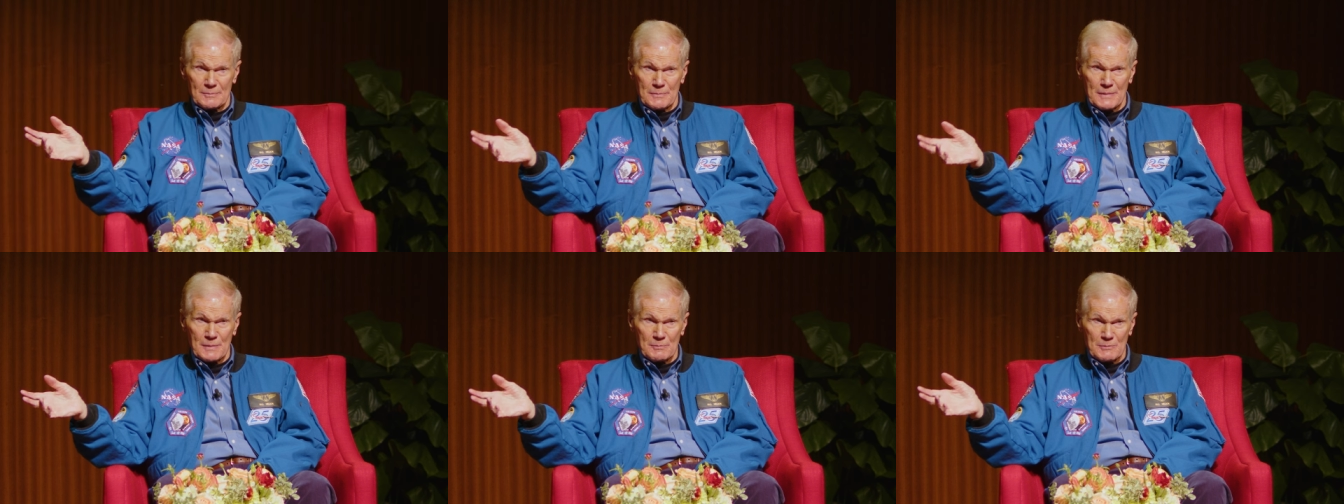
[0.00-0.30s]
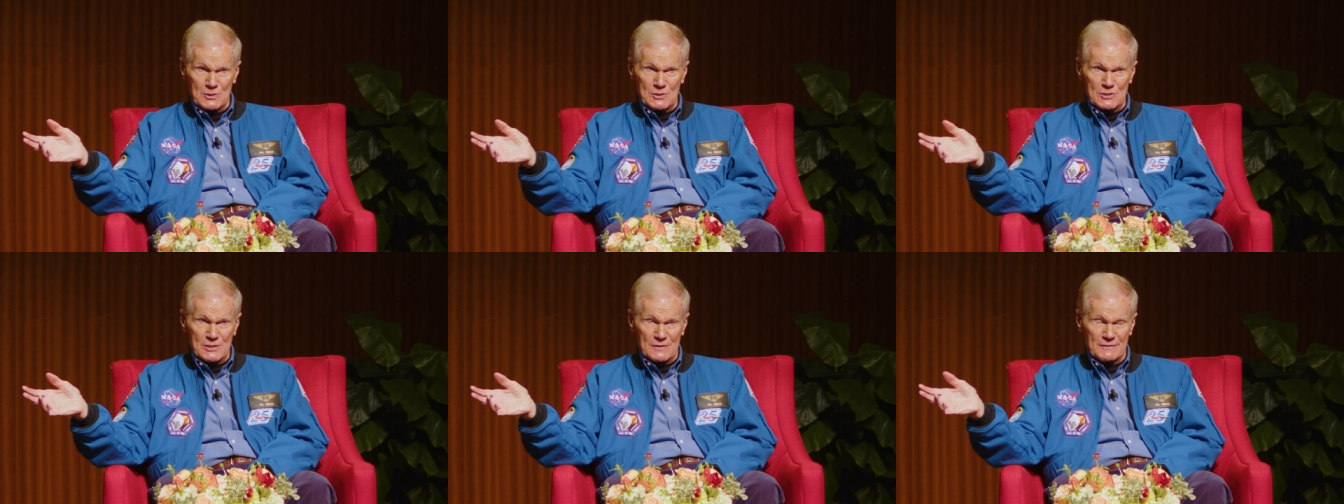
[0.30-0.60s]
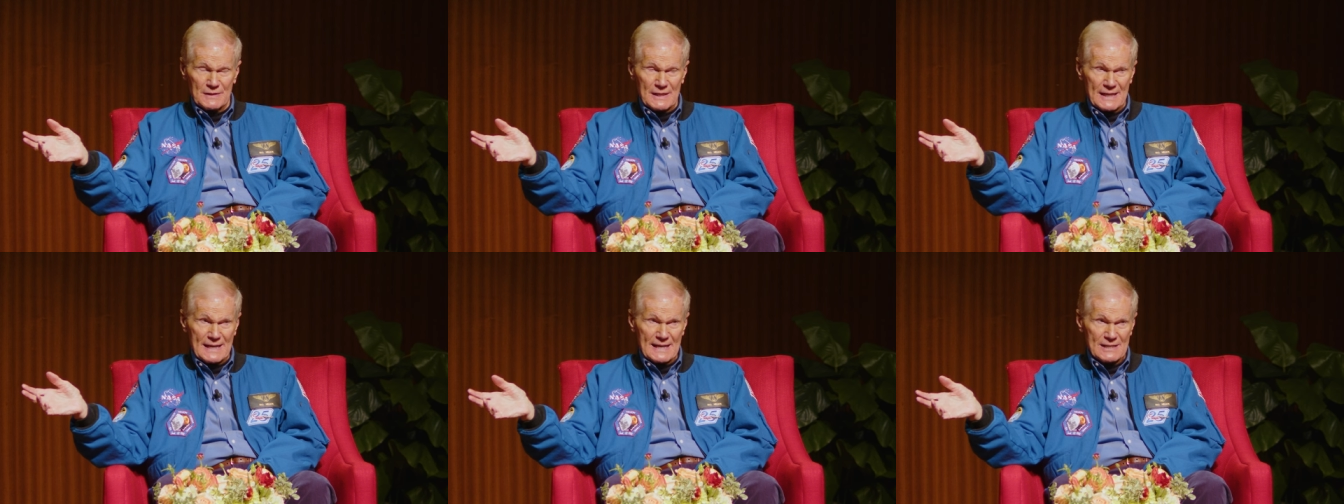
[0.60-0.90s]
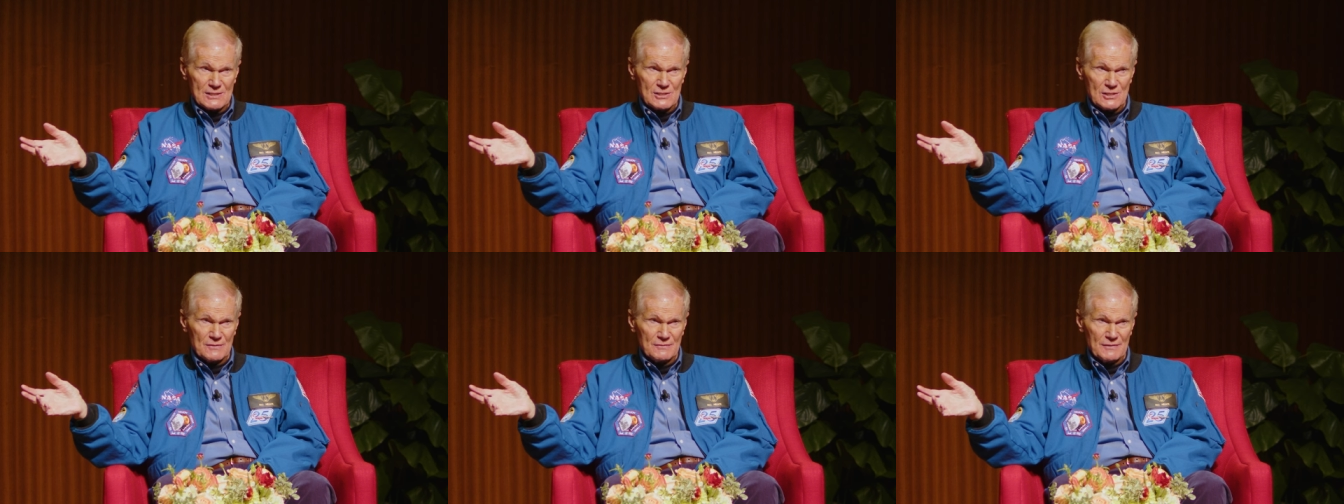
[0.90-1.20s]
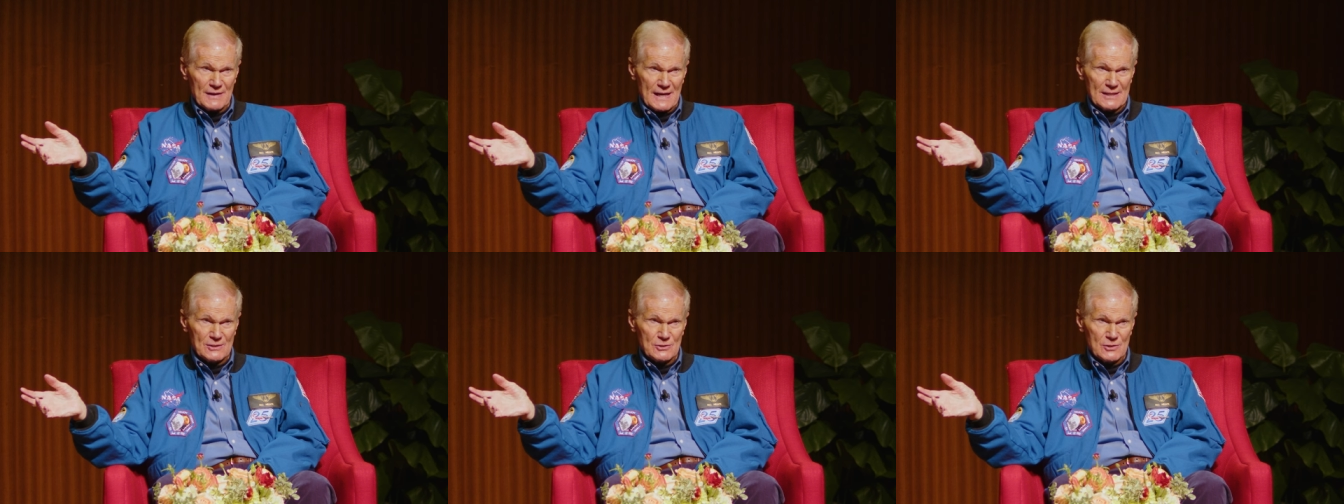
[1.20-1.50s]
members of the NASA
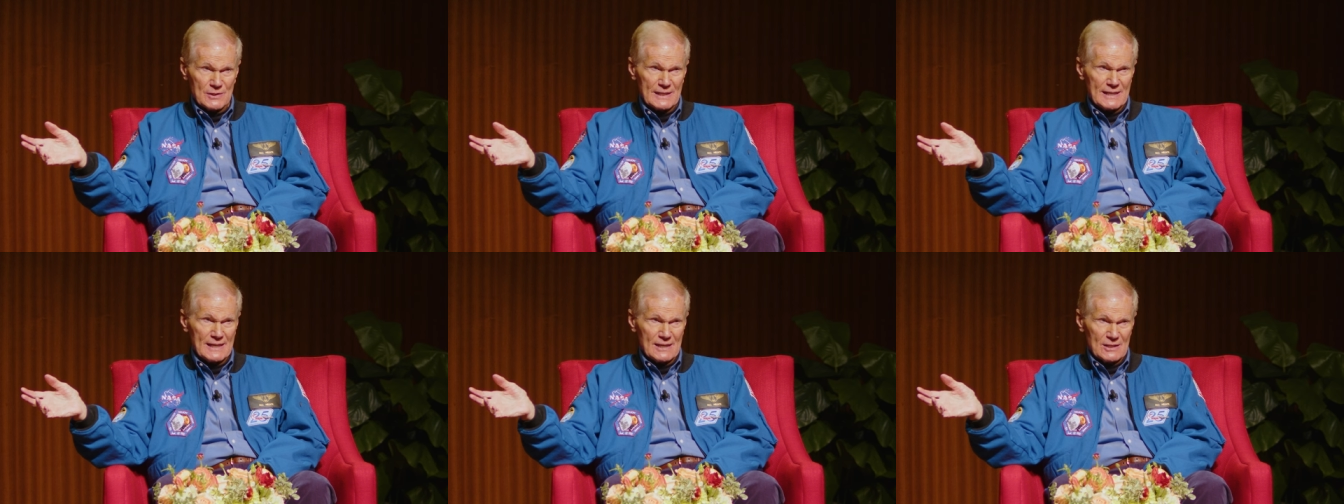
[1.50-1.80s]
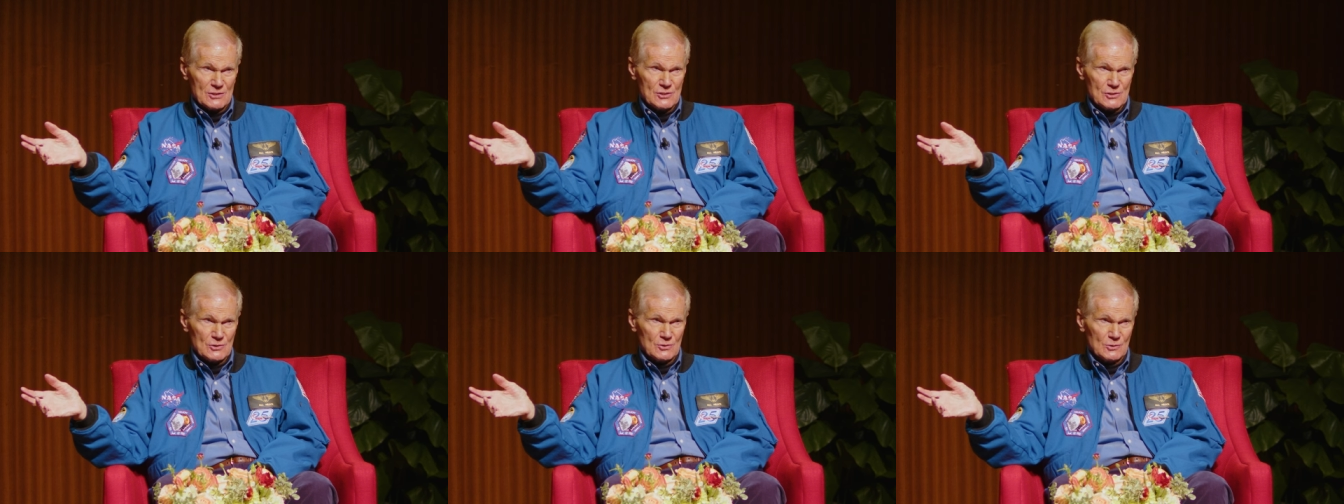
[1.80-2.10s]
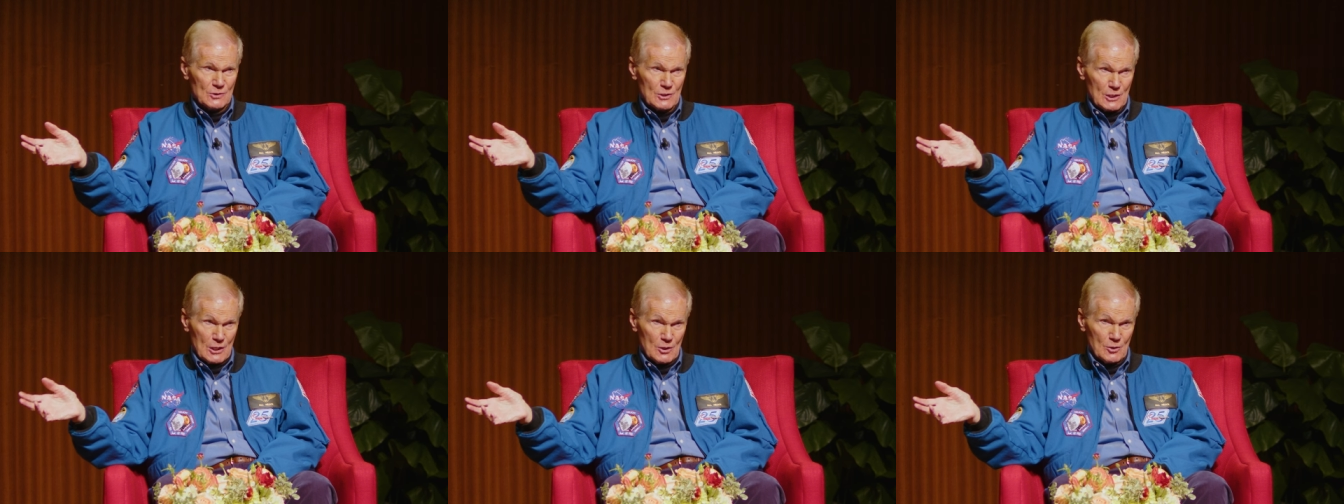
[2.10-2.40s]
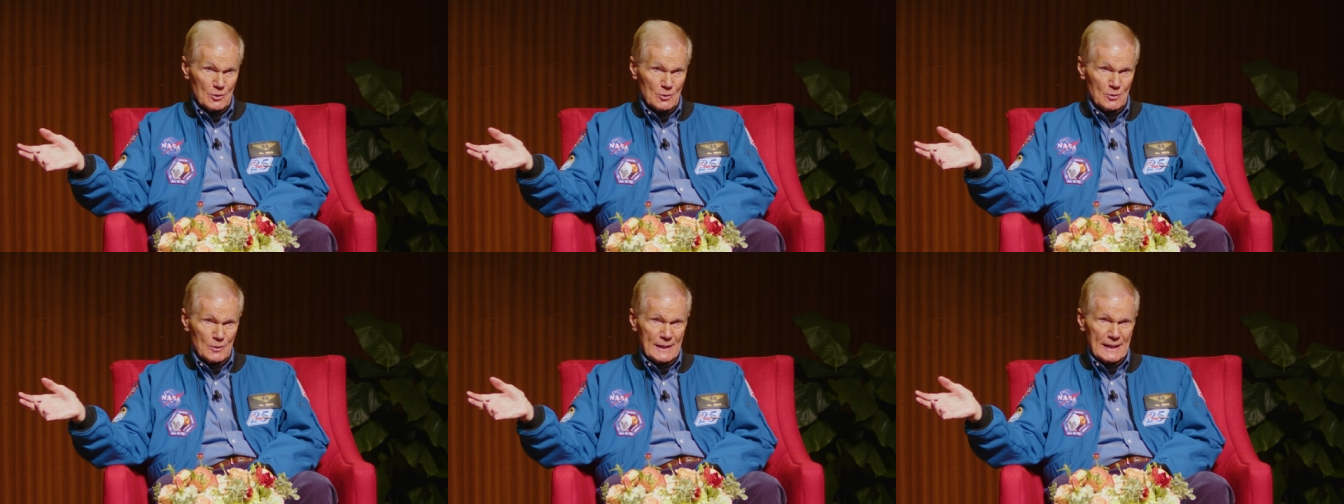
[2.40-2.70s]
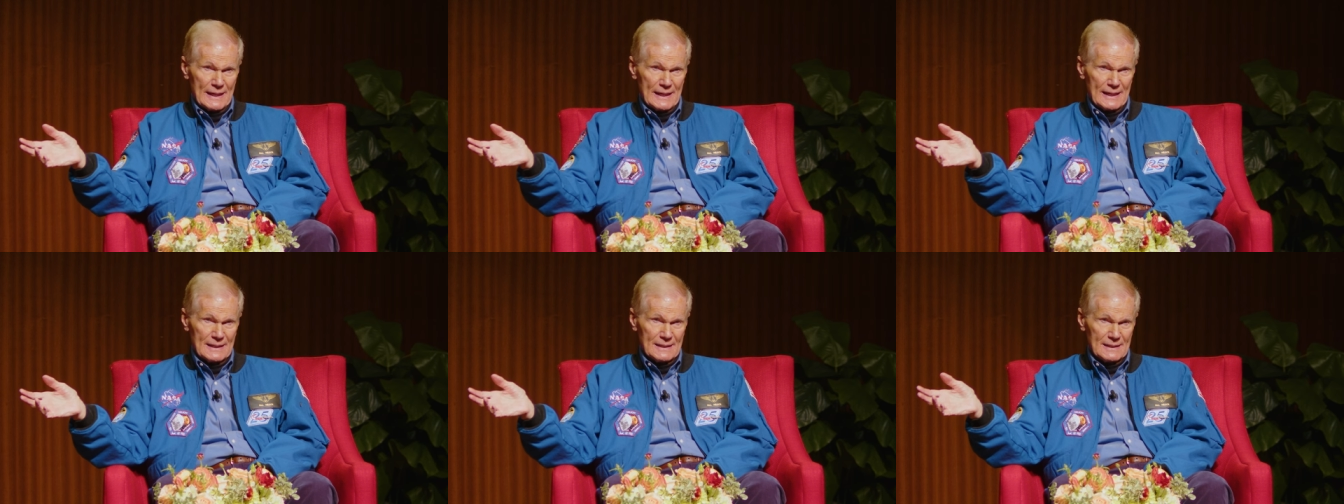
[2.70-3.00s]
Advisory Council go.
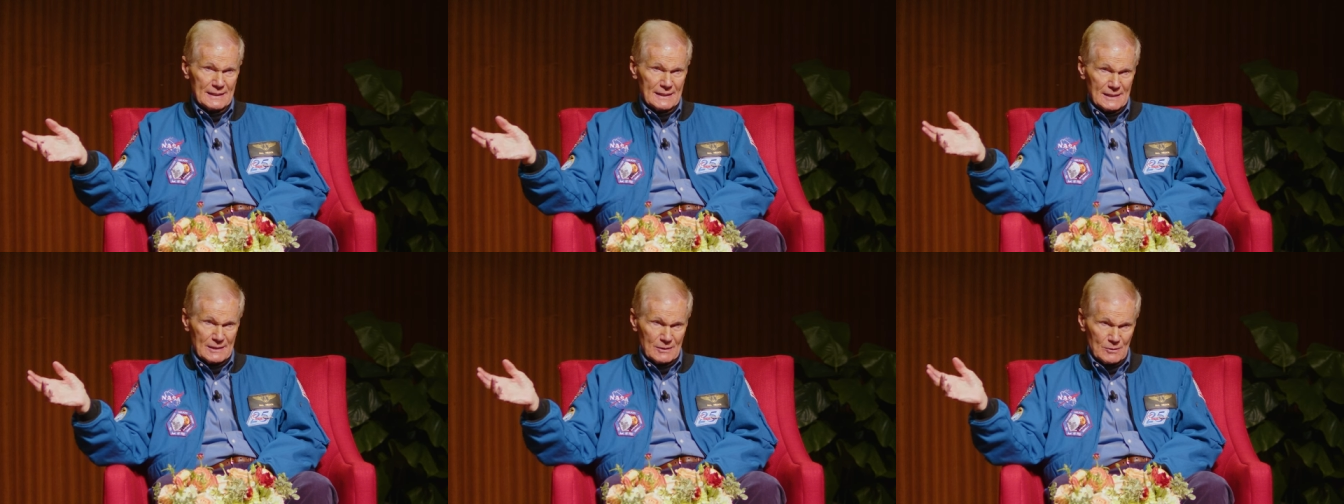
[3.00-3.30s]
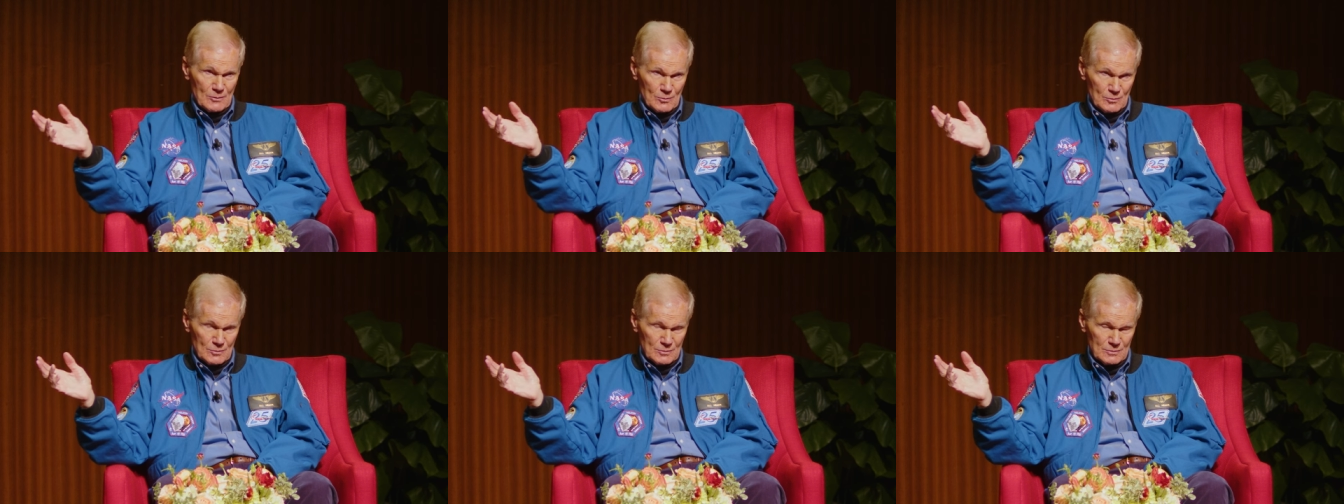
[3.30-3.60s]
And uh,